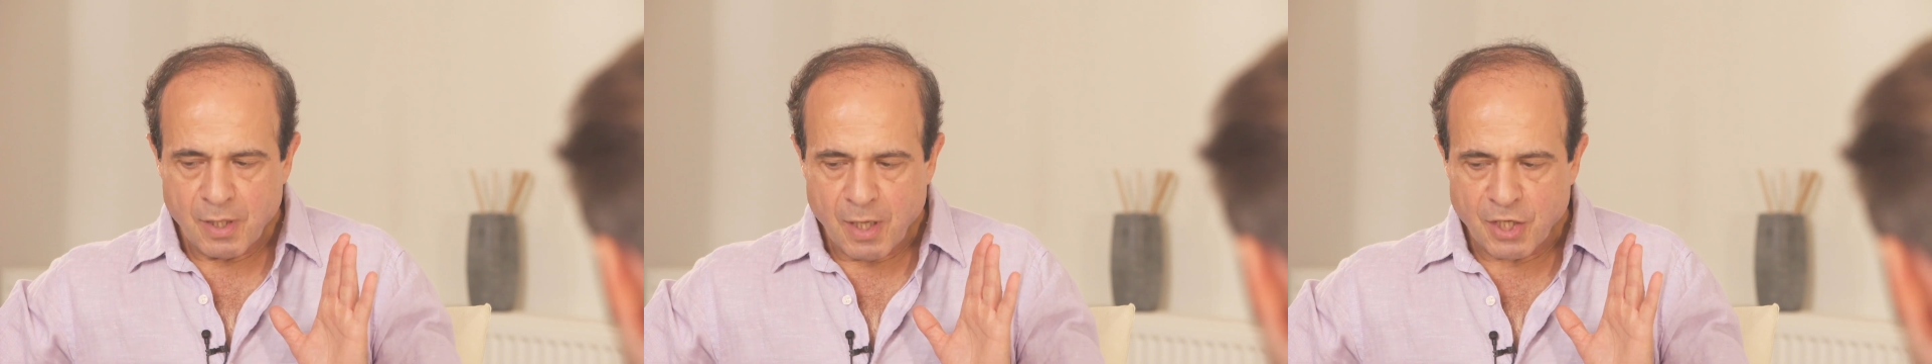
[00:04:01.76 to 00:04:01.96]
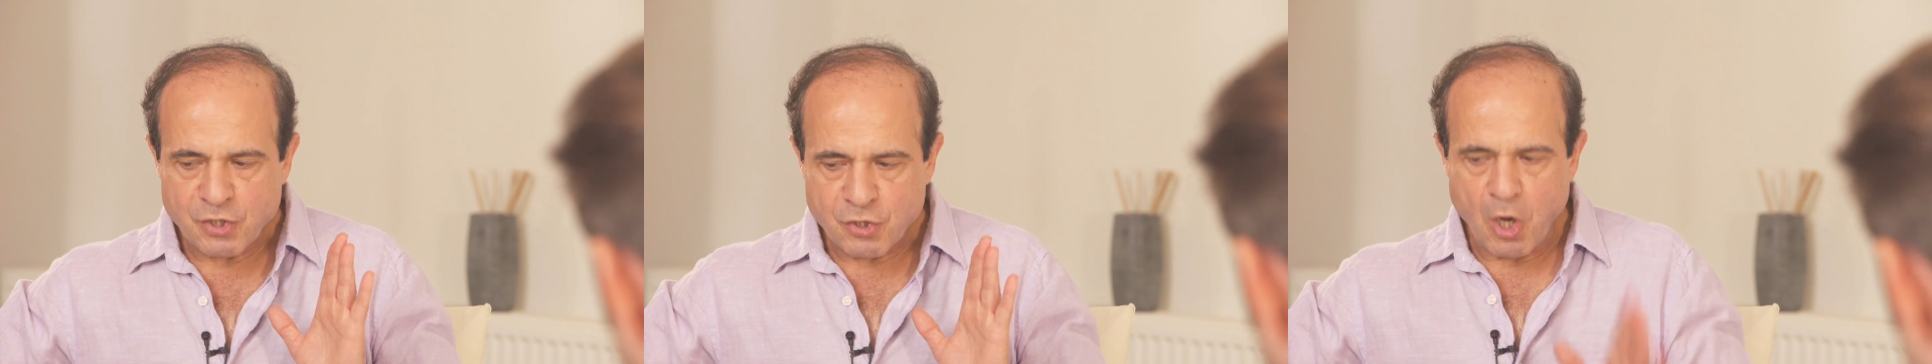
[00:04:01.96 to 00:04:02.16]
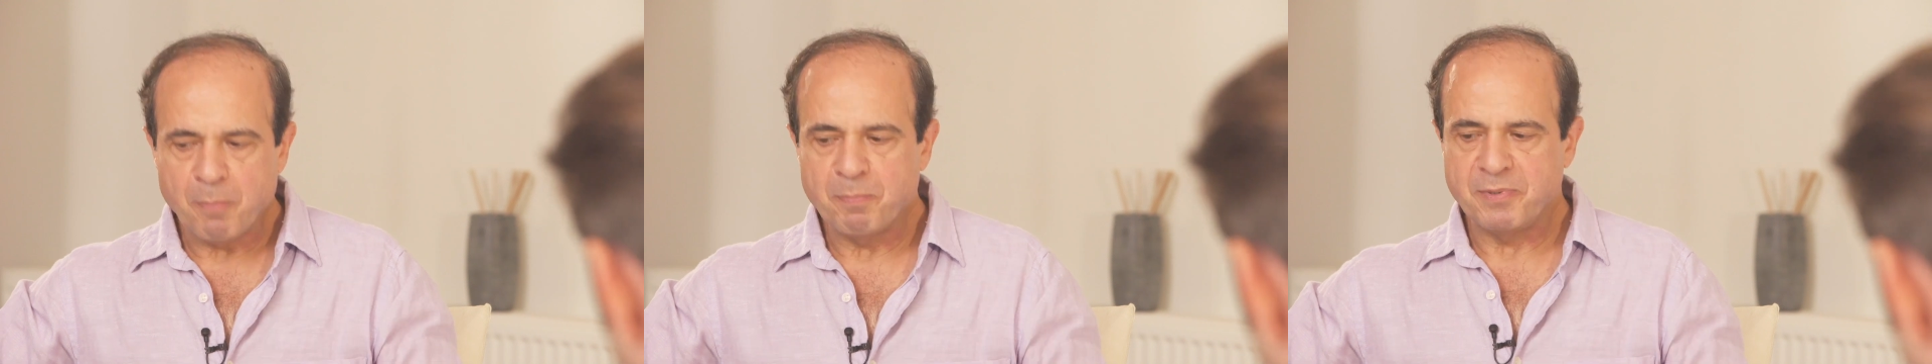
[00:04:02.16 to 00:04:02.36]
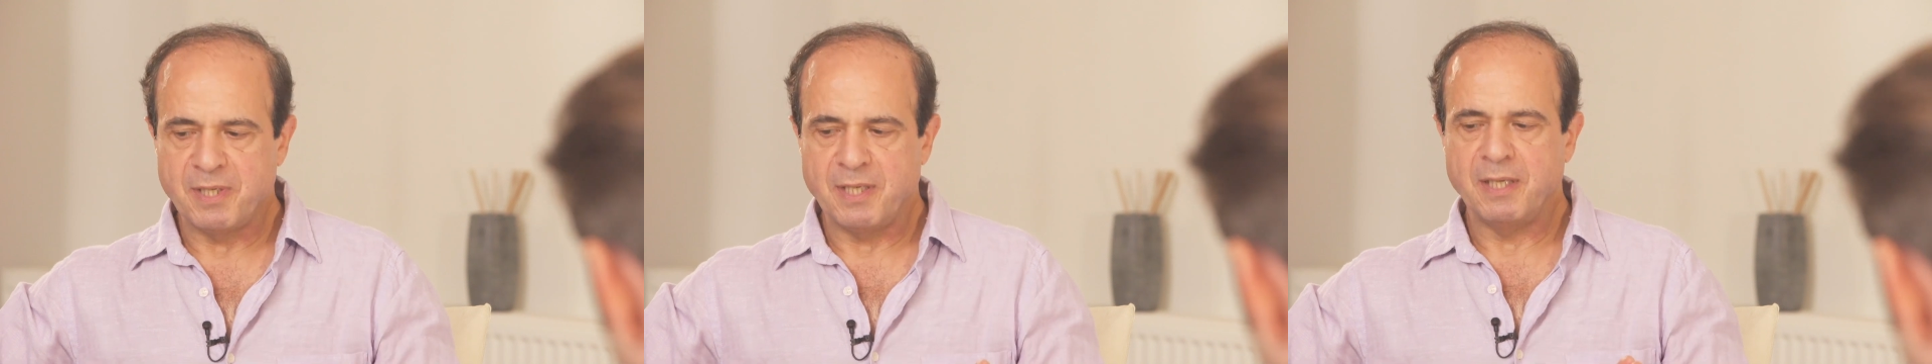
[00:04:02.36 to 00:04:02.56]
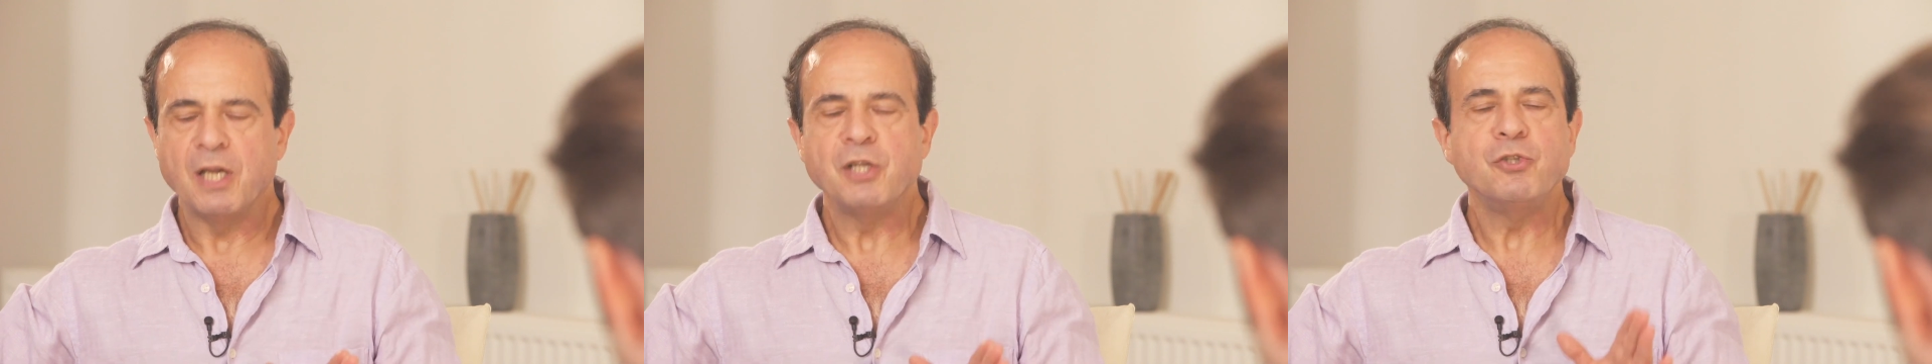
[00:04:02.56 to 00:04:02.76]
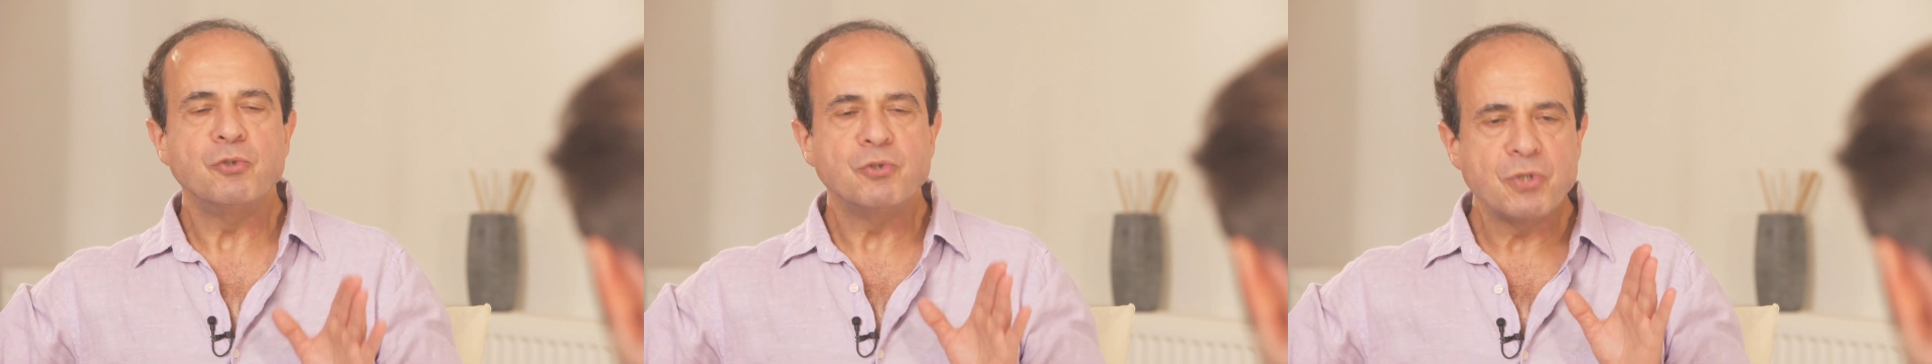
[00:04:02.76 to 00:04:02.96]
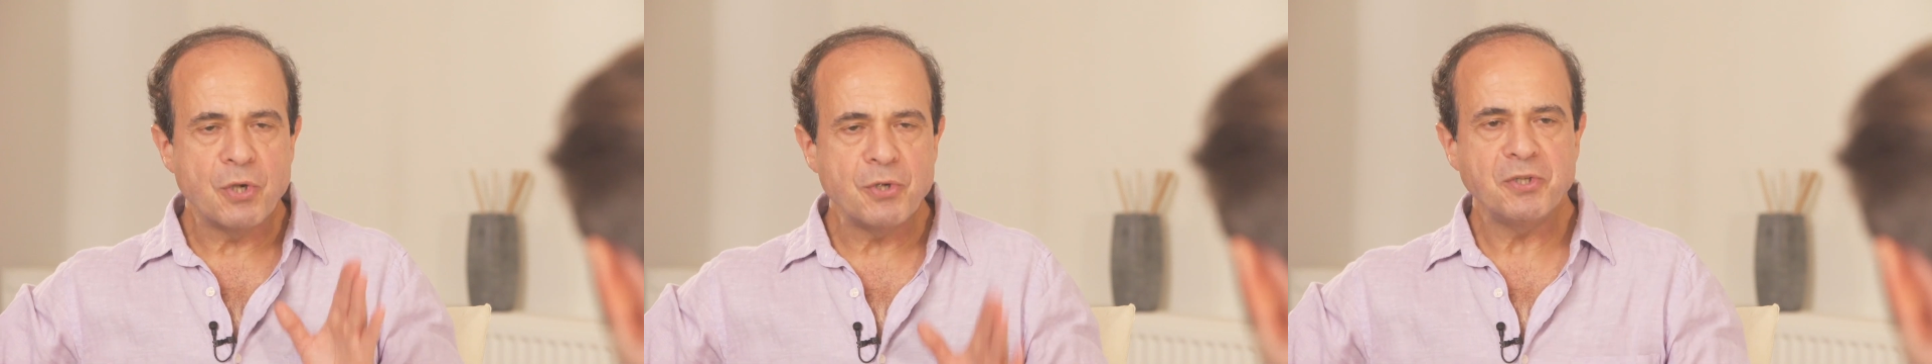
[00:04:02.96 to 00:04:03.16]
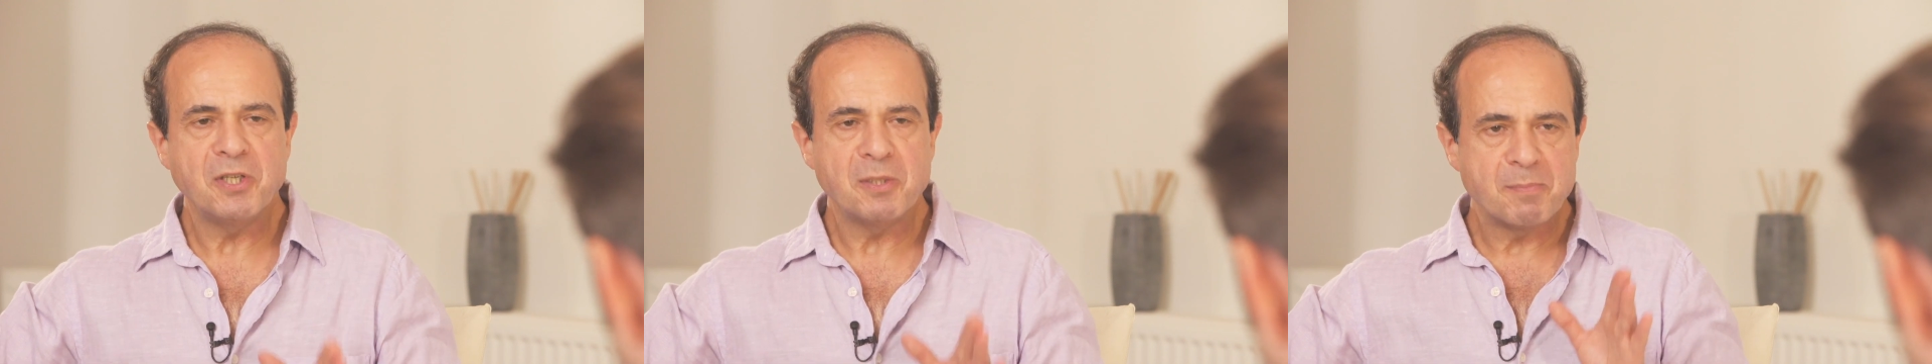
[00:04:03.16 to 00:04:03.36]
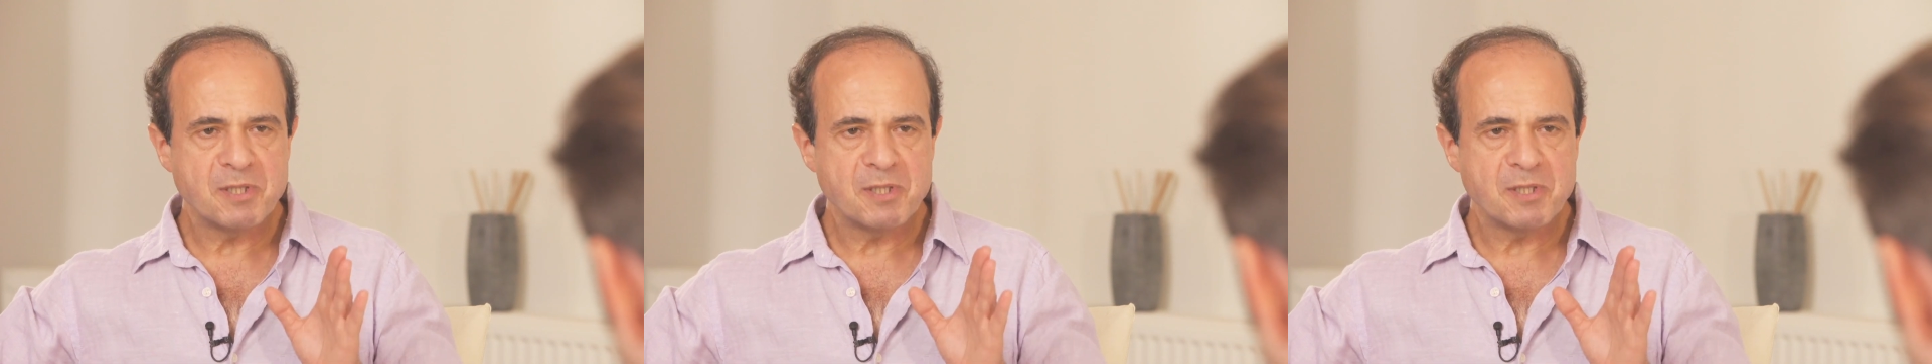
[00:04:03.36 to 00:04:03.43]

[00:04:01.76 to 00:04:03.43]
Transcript: adopting a Newtonian